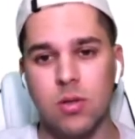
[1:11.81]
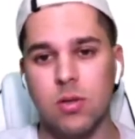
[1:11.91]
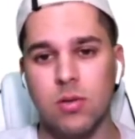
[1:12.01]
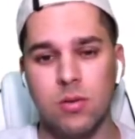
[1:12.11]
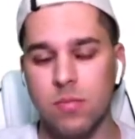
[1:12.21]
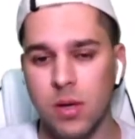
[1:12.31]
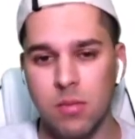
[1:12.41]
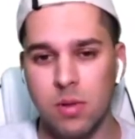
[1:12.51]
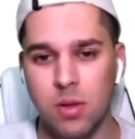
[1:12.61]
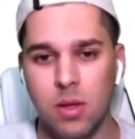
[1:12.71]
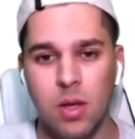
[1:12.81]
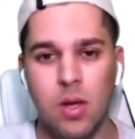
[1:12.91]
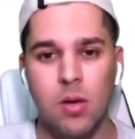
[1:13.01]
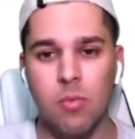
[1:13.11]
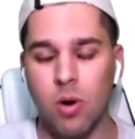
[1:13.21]
It might be
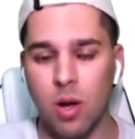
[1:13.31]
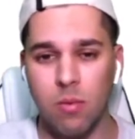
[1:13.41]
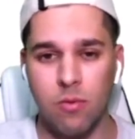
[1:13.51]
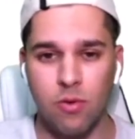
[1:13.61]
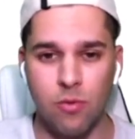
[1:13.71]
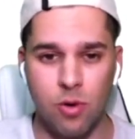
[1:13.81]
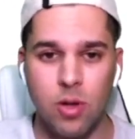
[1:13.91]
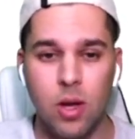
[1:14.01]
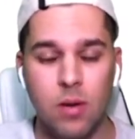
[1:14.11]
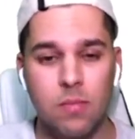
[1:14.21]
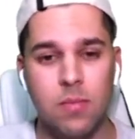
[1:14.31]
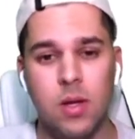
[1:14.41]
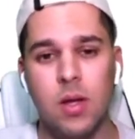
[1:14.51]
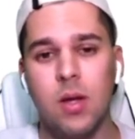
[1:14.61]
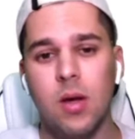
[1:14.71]
more helpful for them,
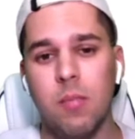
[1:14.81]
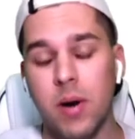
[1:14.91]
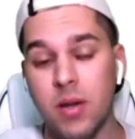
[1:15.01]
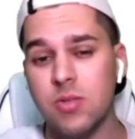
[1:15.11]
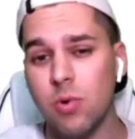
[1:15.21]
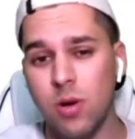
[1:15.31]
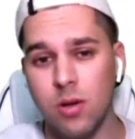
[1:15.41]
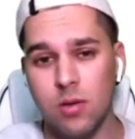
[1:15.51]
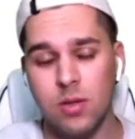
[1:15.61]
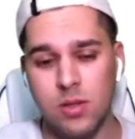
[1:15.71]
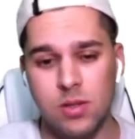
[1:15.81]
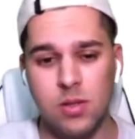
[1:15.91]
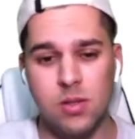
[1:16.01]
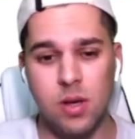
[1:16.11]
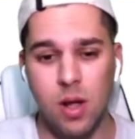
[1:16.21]
but as well this
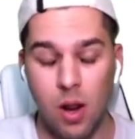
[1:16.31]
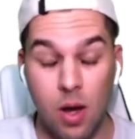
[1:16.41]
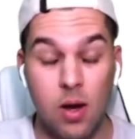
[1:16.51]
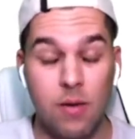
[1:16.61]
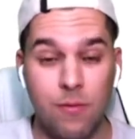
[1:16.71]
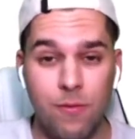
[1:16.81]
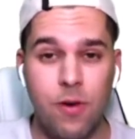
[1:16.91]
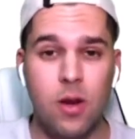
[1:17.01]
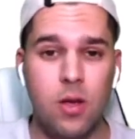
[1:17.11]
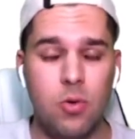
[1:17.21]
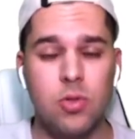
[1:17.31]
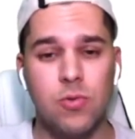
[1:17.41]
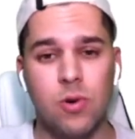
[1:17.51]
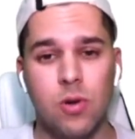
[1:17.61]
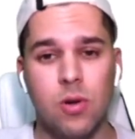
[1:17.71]
is a lot of very
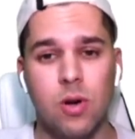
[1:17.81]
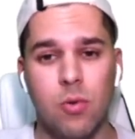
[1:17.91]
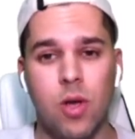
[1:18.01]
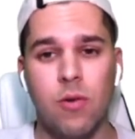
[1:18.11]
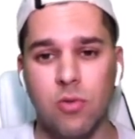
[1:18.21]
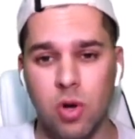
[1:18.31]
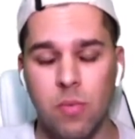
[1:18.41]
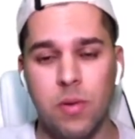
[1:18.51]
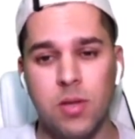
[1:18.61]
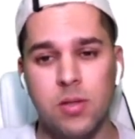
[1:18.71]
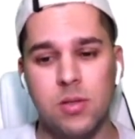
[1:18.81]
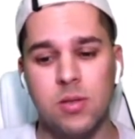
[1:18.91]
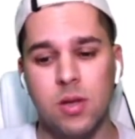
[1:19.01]
useful array of topics